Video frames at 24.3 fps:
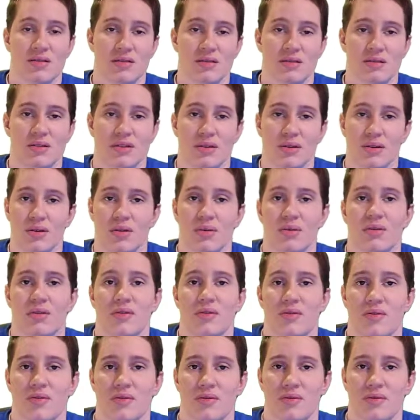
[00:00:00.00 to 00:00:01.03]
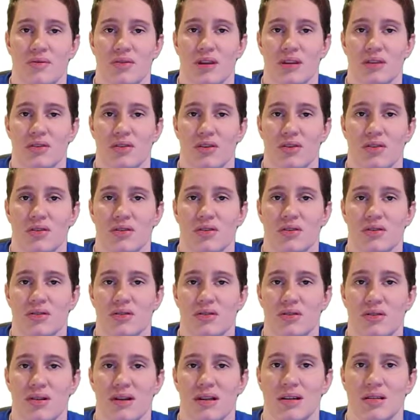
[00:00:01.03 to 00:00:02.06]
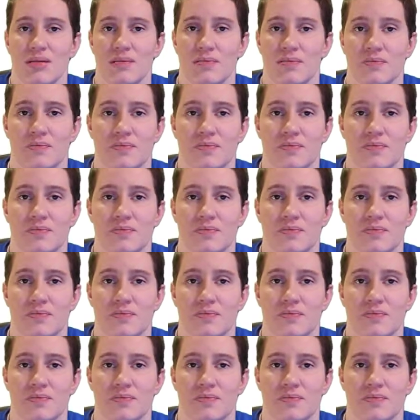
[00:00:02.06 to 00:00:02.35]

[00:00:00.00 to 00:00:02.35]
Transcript: So that's all there is to it.